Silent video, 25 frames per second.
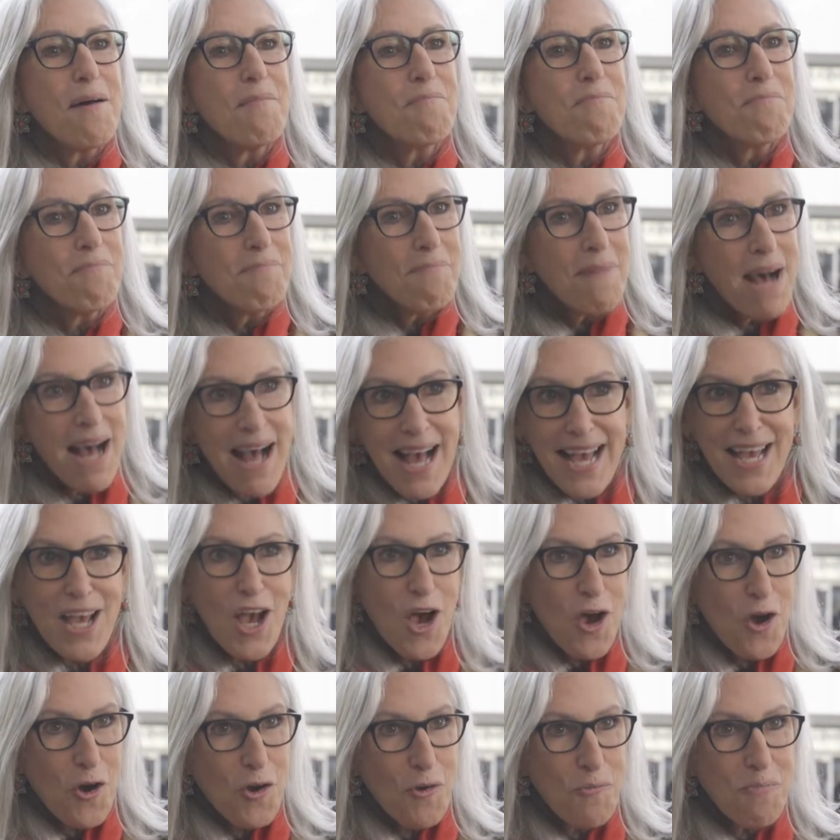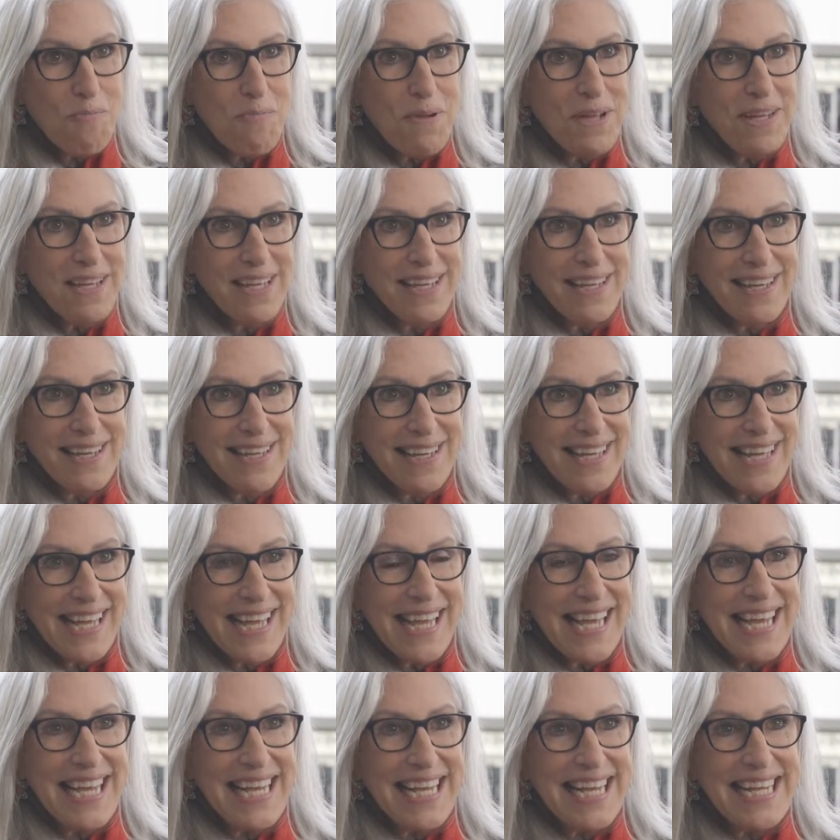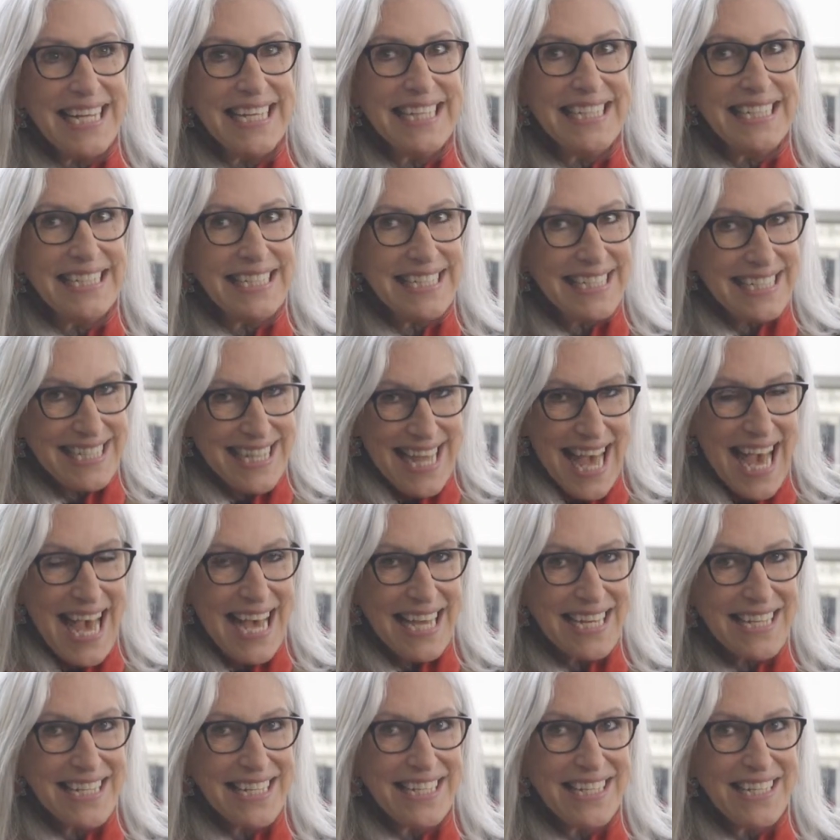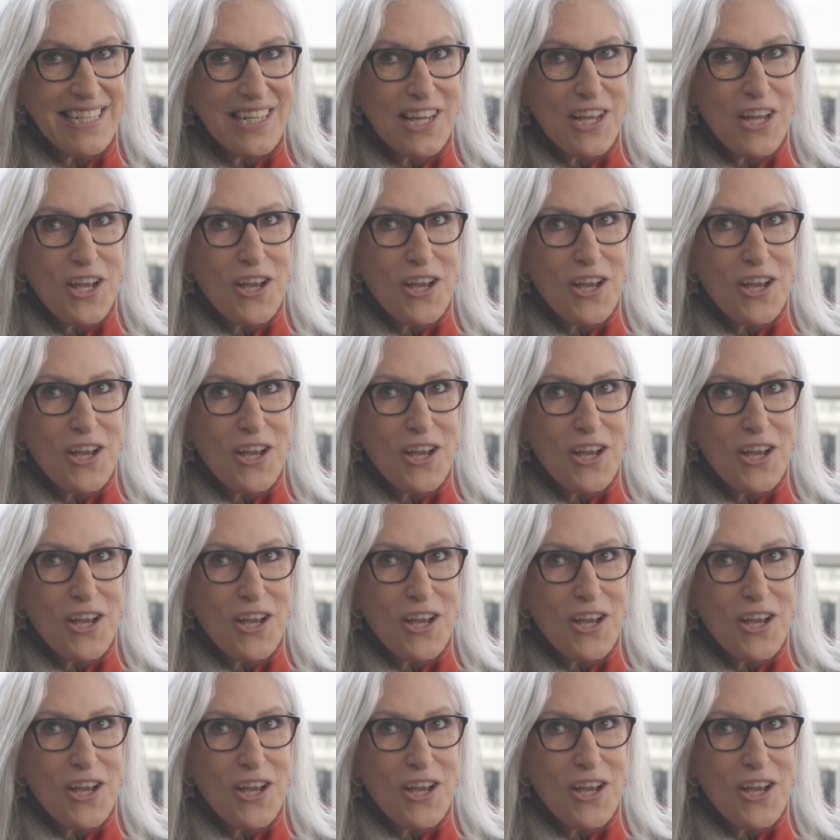My hope is that